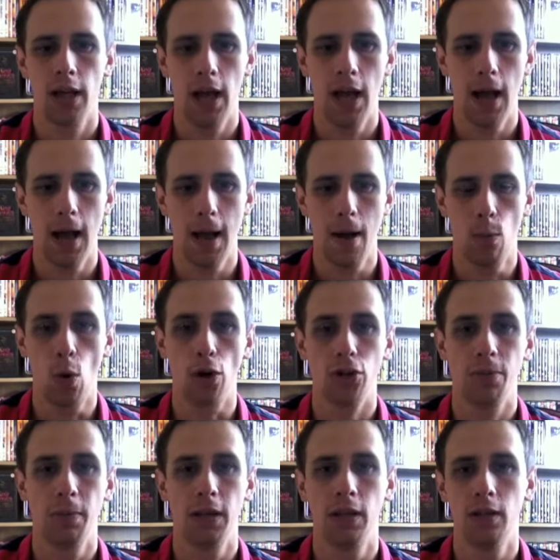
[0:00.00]

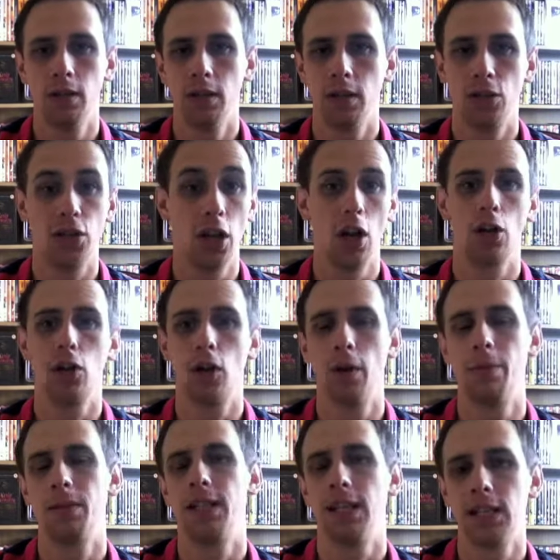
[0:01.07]
Watchmen, Sherlock
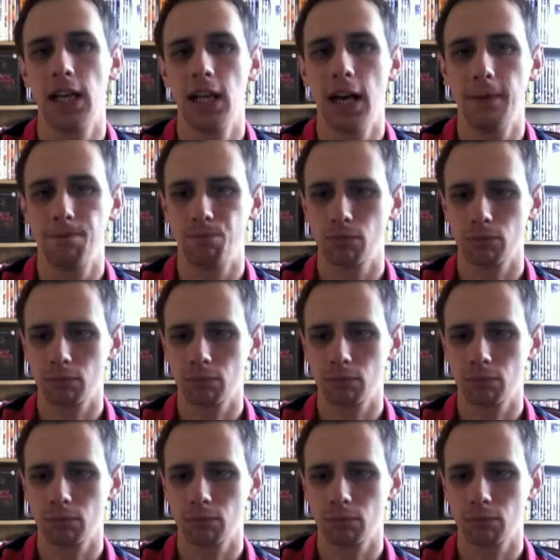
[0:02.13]
Holmes, things like that.